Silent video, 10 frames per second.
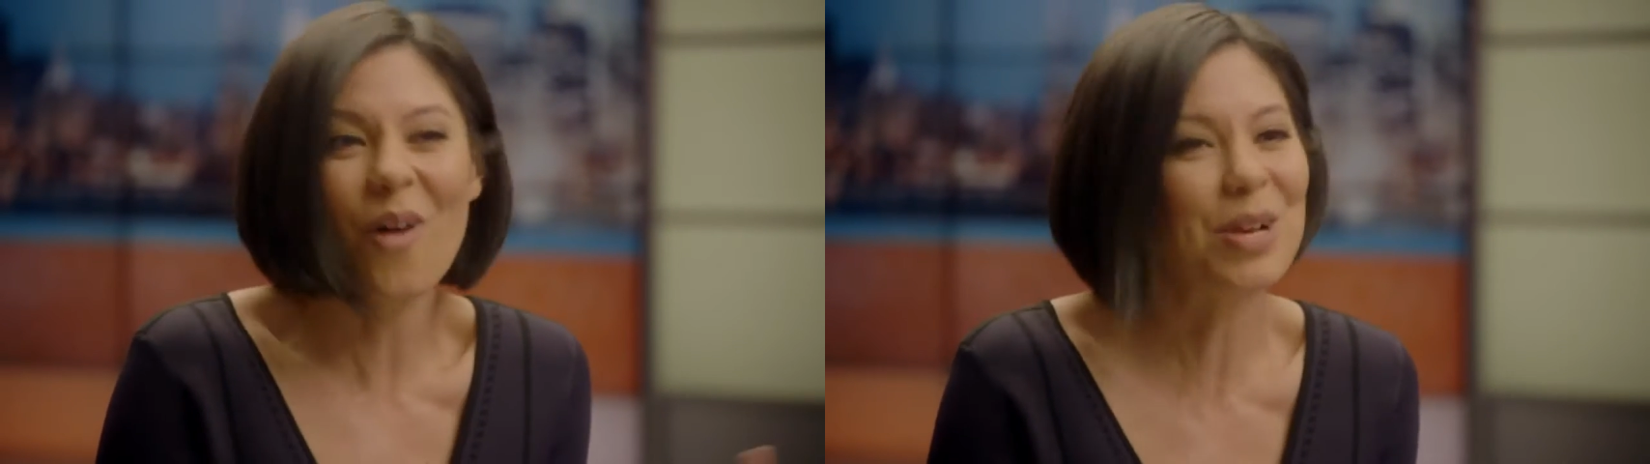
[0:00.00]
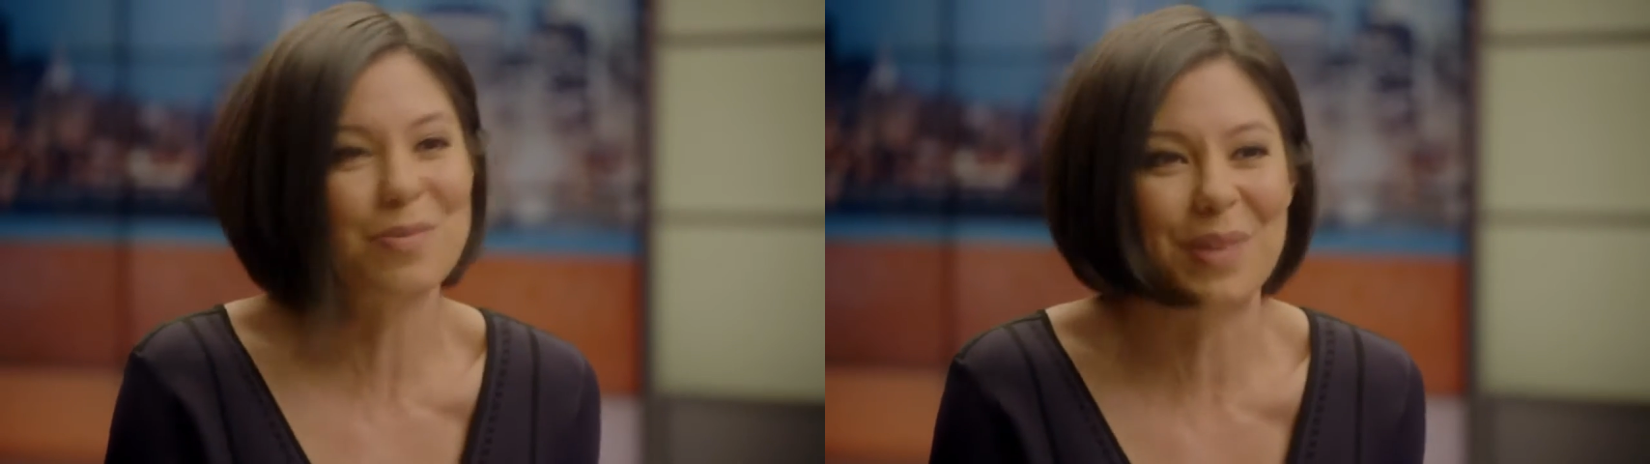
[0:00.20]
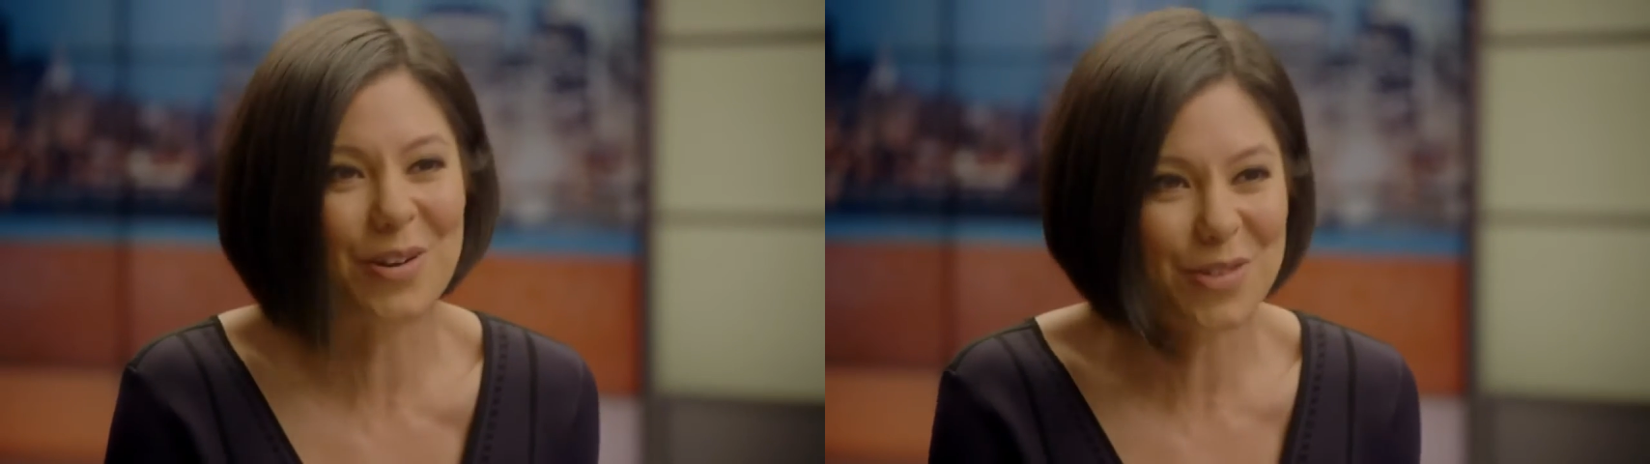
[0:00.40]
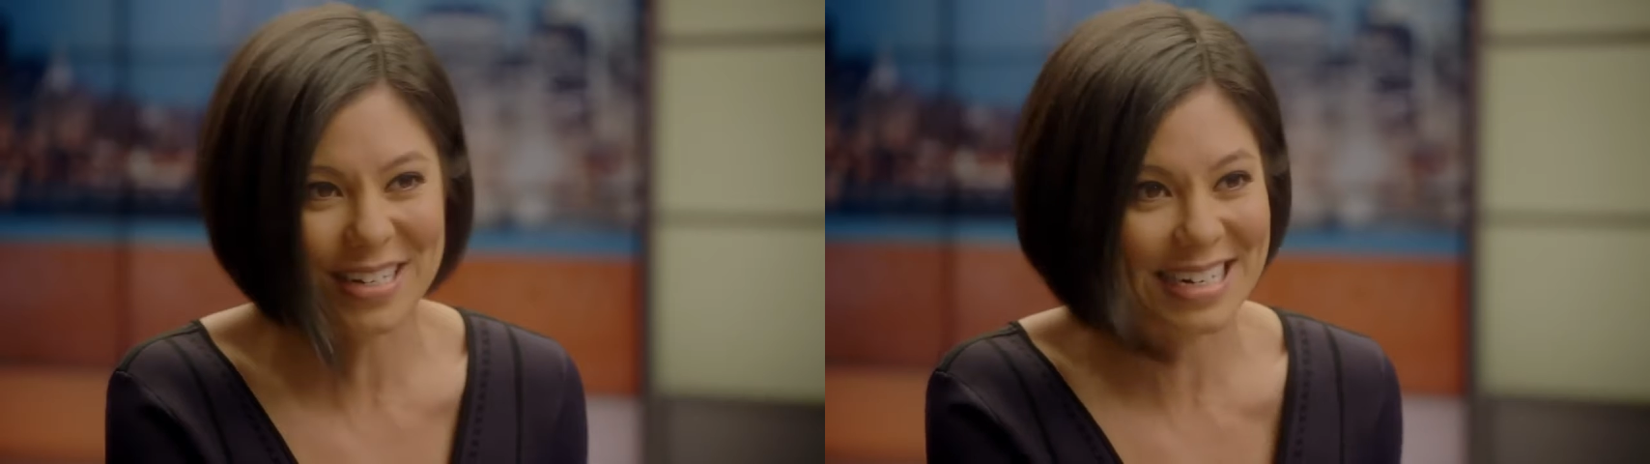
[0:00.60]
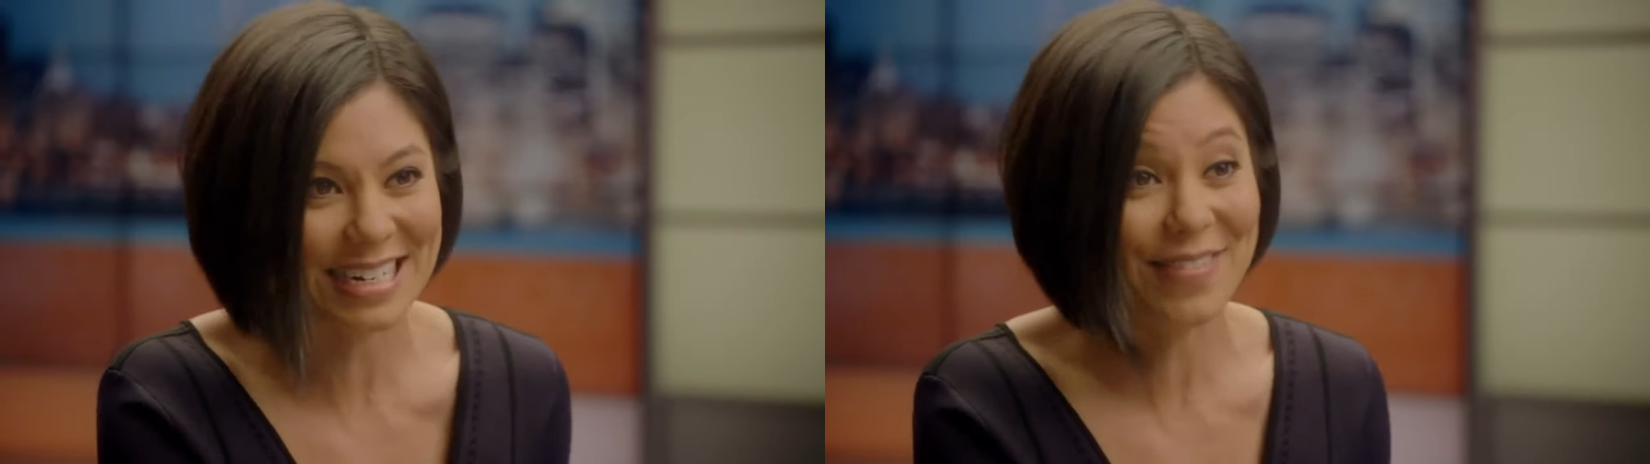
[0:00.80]
always been
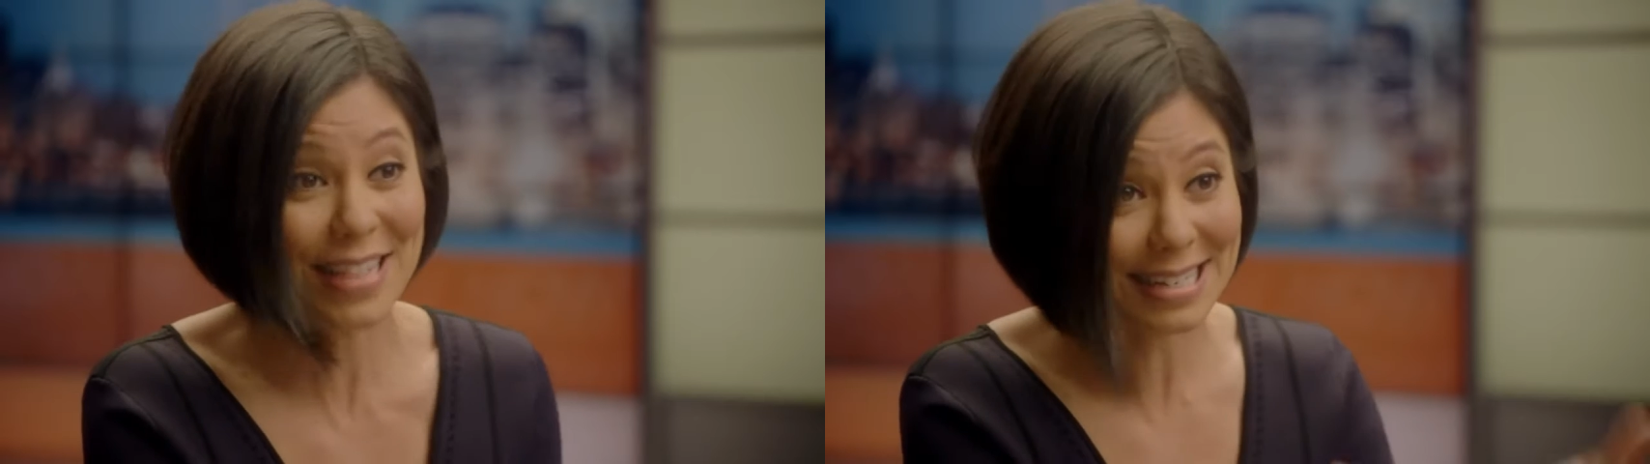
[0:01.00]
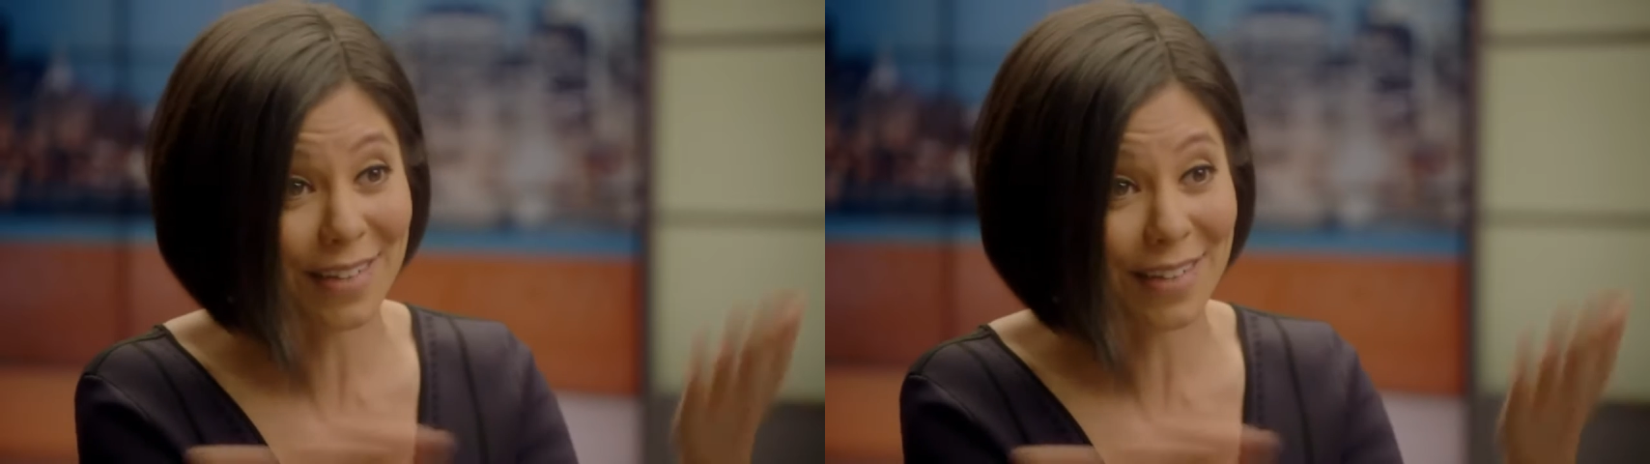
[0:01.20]
interested in TV, the